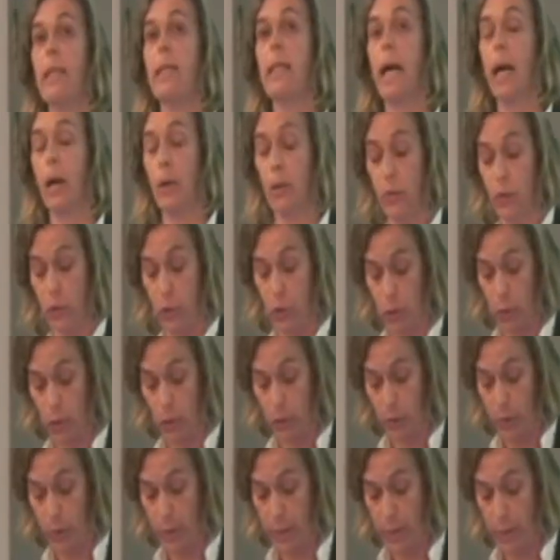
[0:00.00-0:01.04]
how
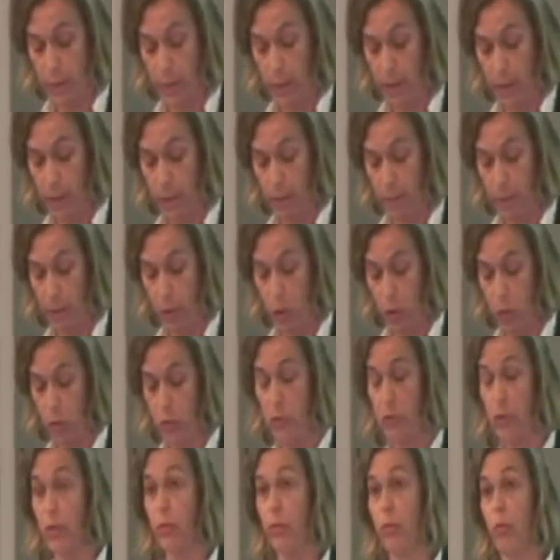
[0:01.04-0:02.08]
students use
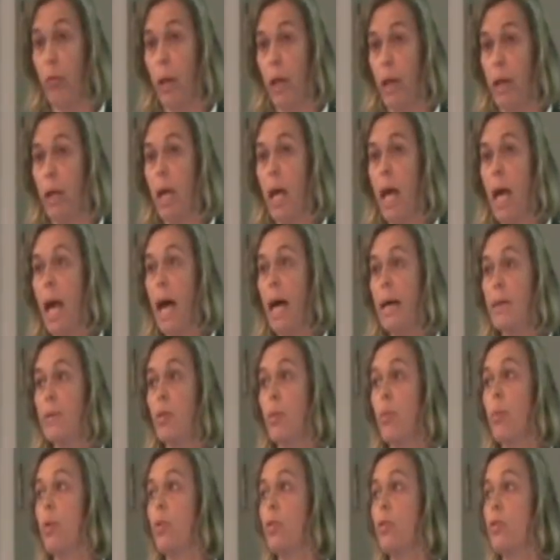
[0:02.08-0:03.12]
software as
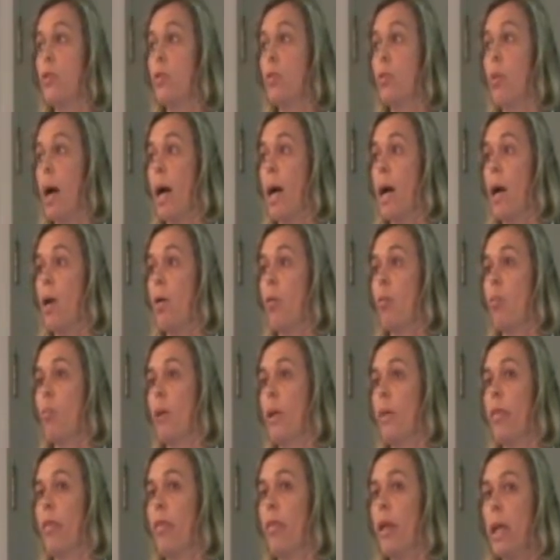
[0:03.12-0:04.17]
opposed to how
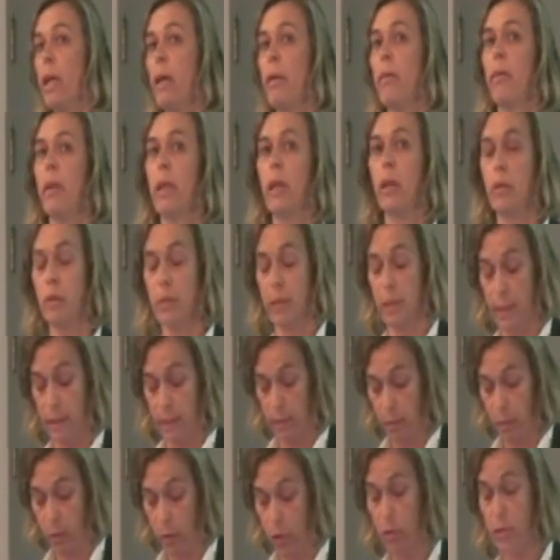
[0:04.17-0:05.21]
we think they're
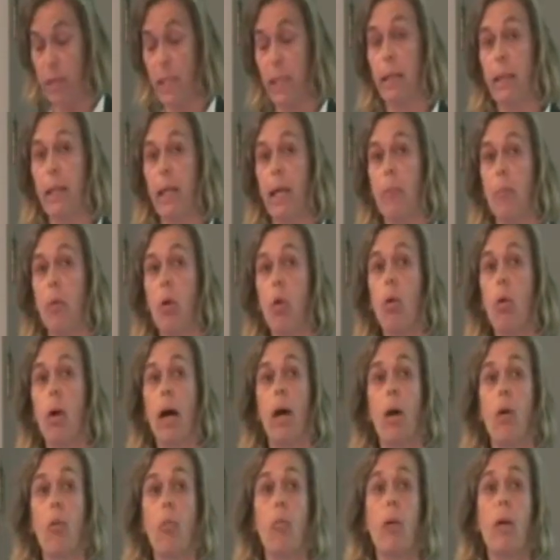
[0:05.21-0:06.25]
using them or
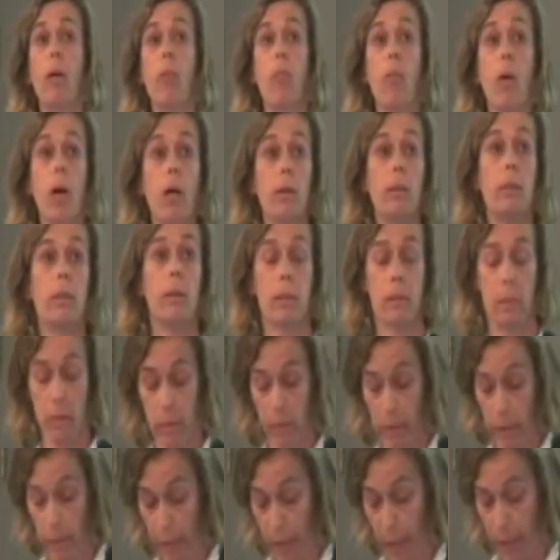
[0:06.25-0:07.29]
how we want
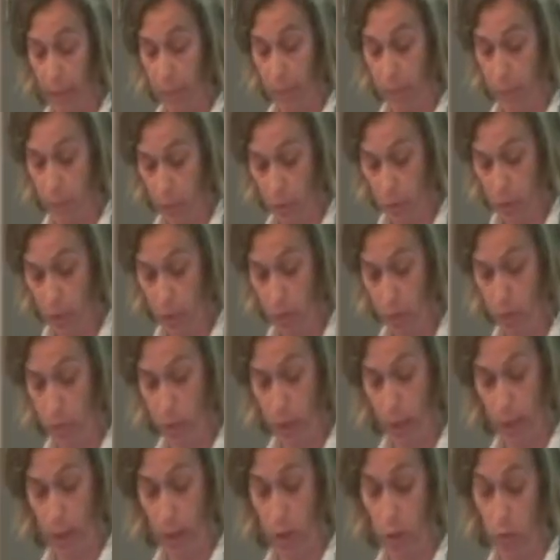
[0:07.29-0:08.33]
them to
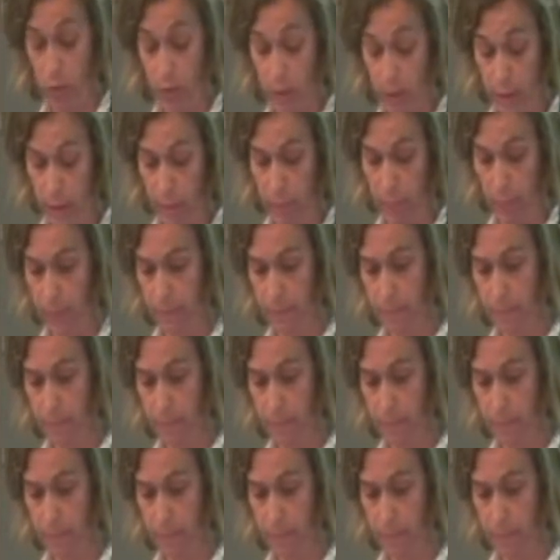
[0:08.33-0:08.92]
use them.